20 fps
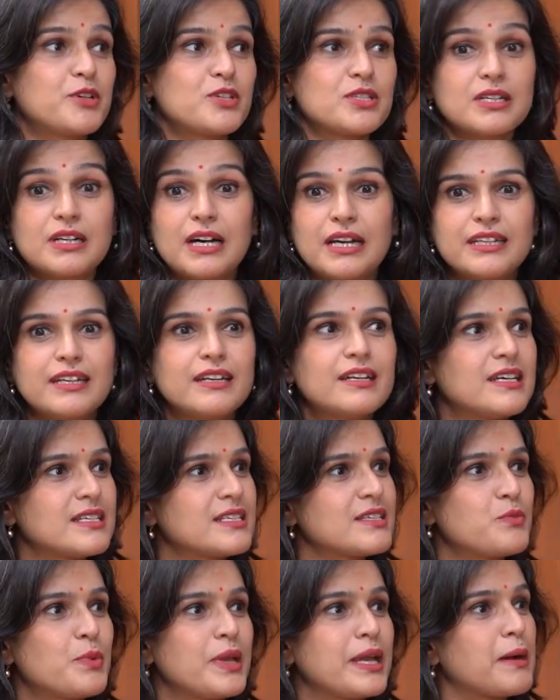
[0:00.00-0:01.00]
because a career
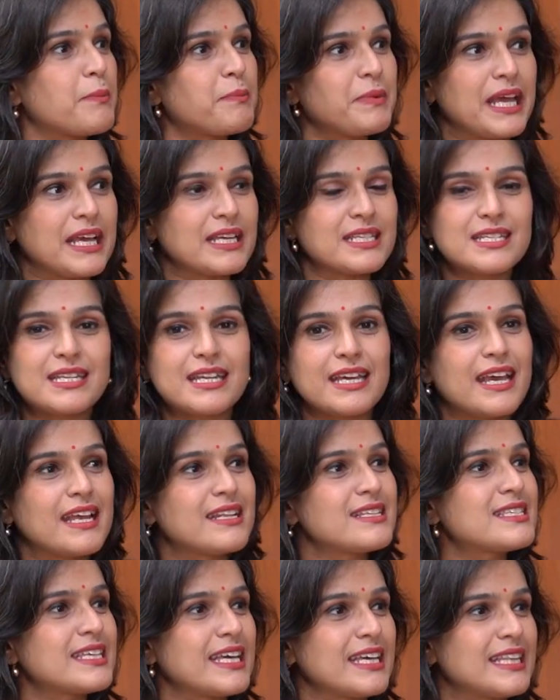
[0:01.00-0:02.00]
doesn't wake up next day
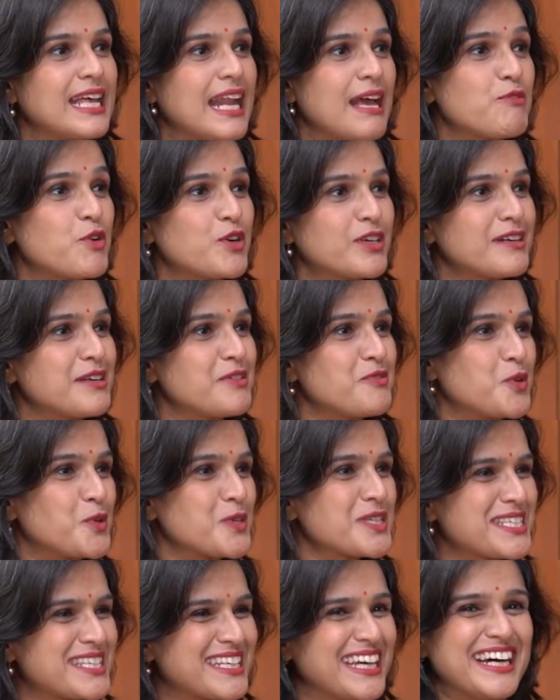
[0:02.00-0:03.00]
and say that I want a
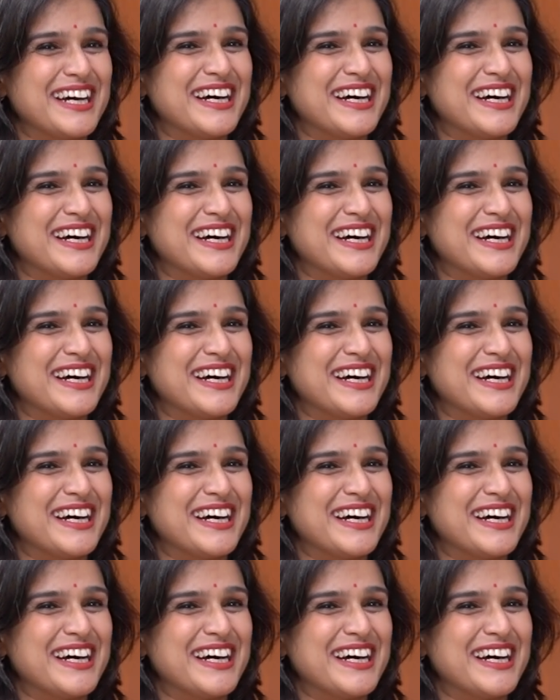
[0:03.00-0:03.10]
divorce.